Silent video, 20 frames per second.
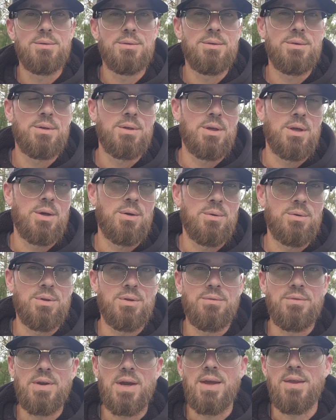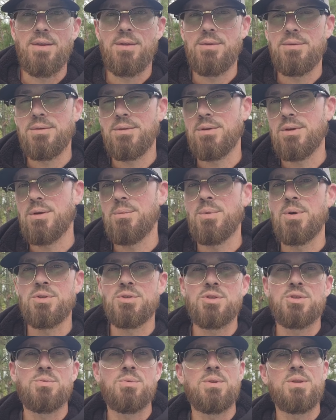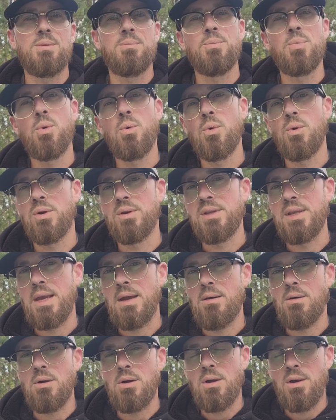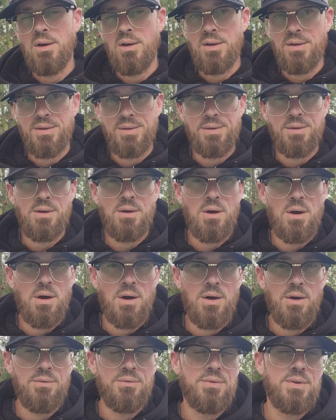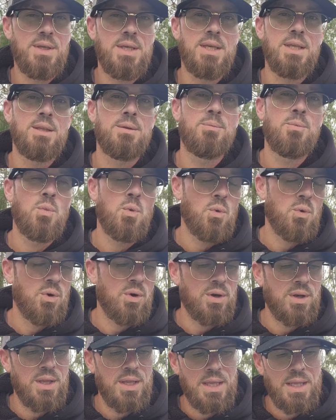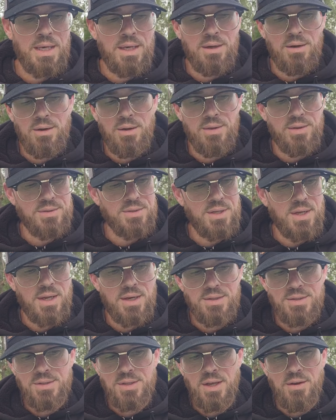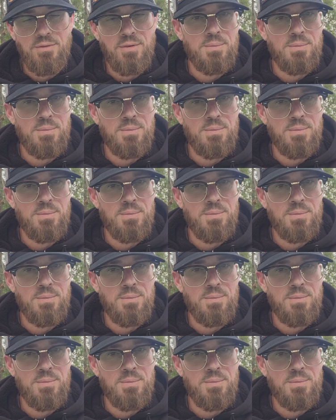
You know, you've got the commercials with them pouring the alcohol and the coffee in the morning and all this kind of stuff.